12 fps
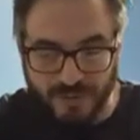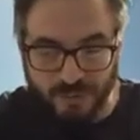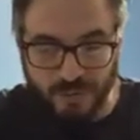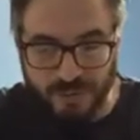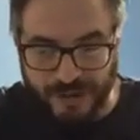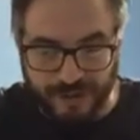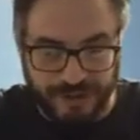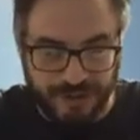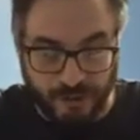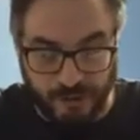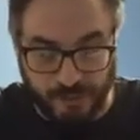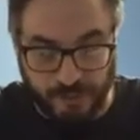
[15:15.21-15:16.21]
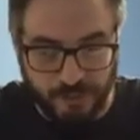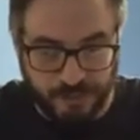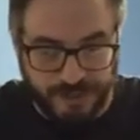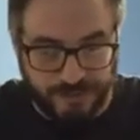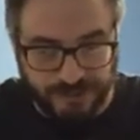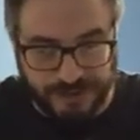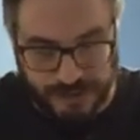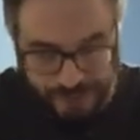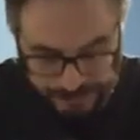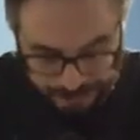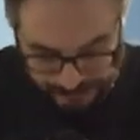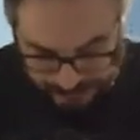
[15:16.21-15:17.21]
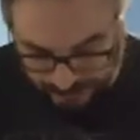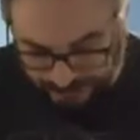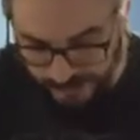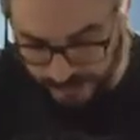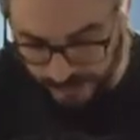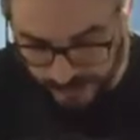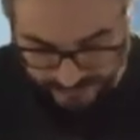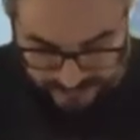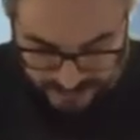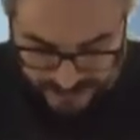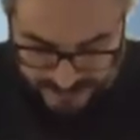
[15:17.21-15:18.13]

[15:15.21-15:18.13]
Here's a couple of interesting ones.